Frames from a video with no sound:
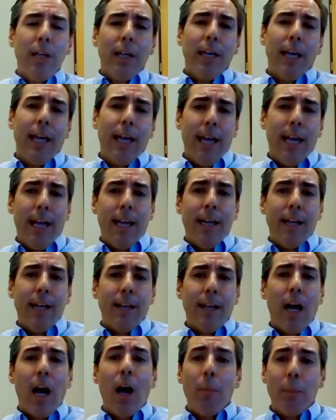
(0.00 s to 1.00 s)
and
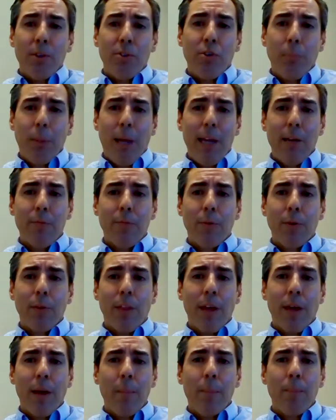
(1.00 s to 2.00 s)
how much you paid for
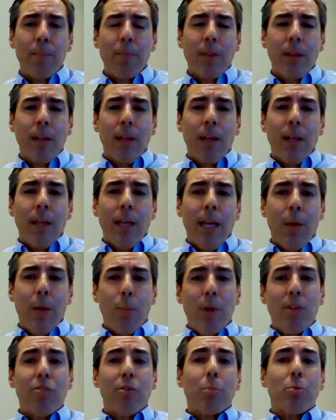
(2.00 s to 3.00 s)
them, and
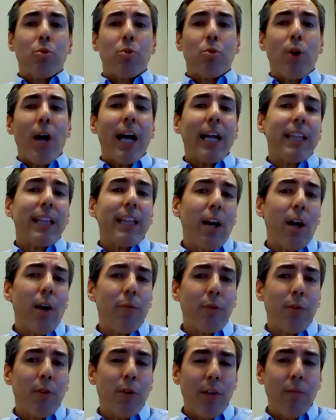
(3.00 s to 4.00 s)
we subtract that off of
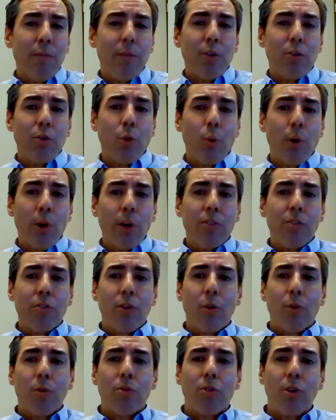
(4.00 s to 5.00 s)
your inventory.
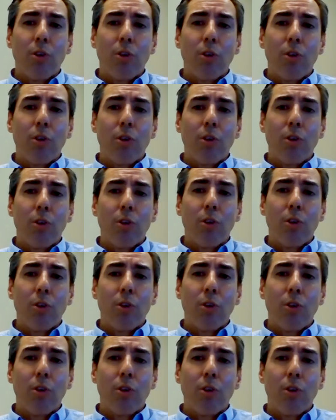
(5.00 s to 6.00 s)
So you're always keeping
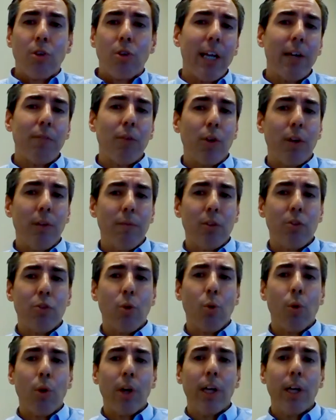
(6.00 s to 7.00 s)
track of your
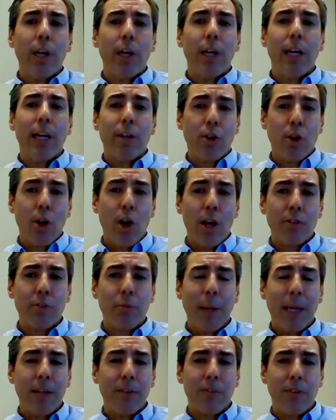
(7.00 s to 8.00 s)
inventory and your cost
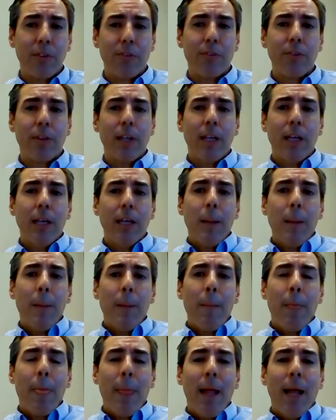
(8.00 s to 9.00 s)
basis.
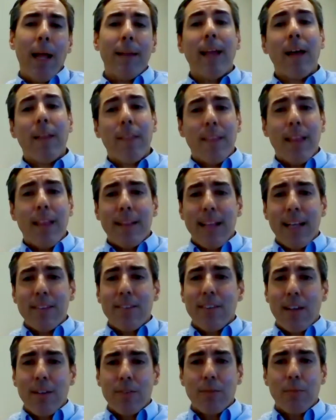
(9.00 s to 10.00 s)
Now that
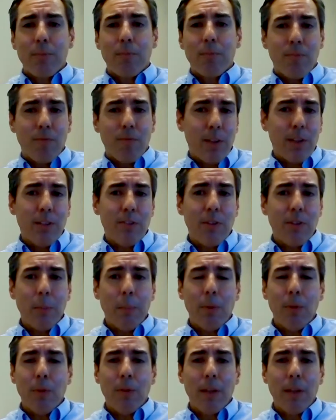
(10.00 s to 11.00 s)
sounds fairly
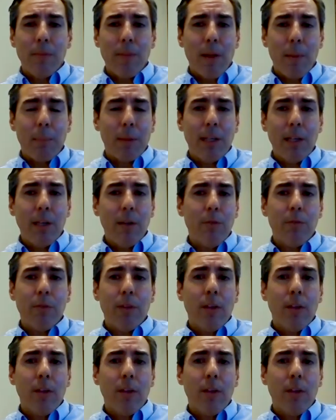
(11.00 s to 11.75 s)
simple, I believe,